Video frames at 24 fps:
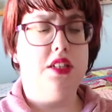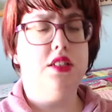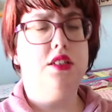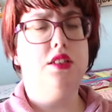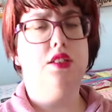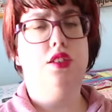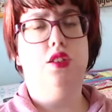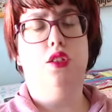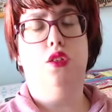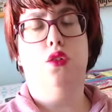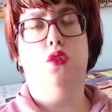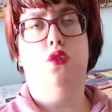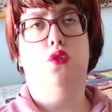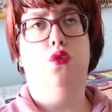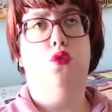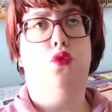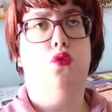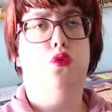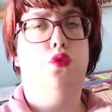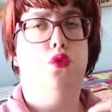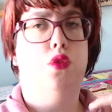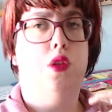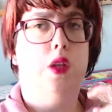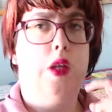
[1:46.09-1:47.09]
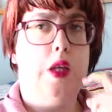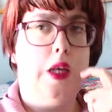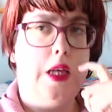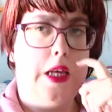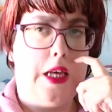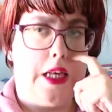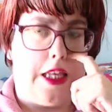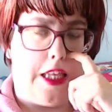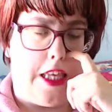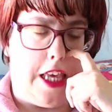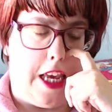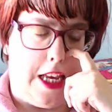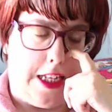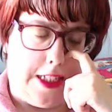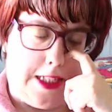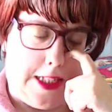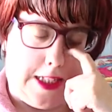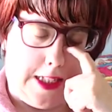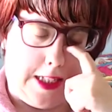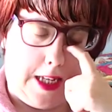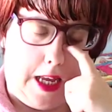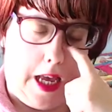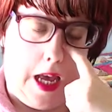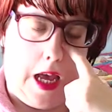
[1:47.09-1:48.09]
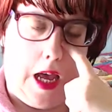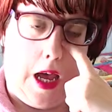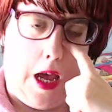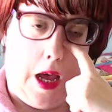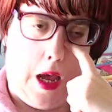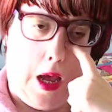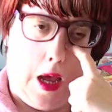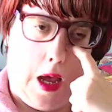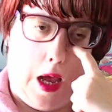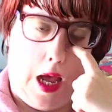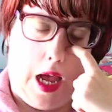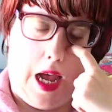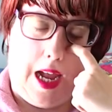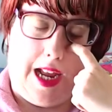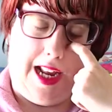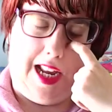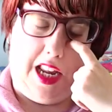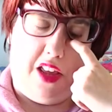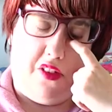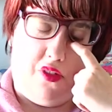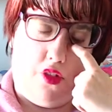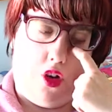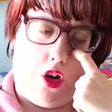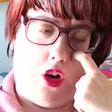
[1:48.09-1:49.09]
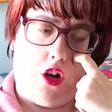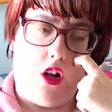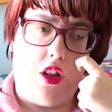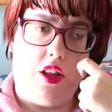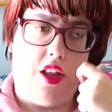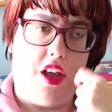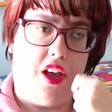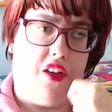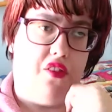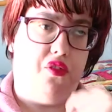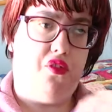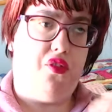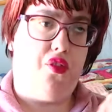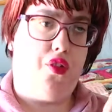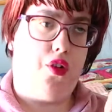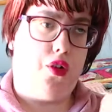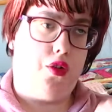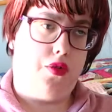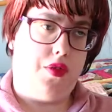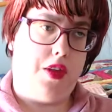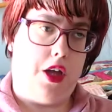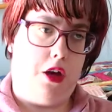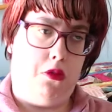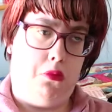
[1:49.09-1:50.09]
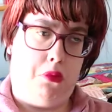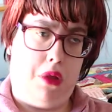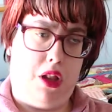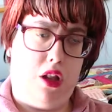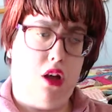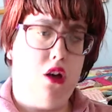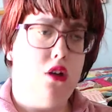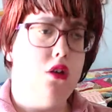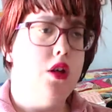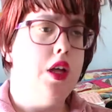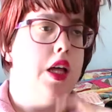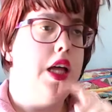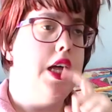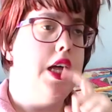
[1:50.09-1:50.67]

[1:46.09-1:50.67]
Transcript: So yes, I leave all the info down below.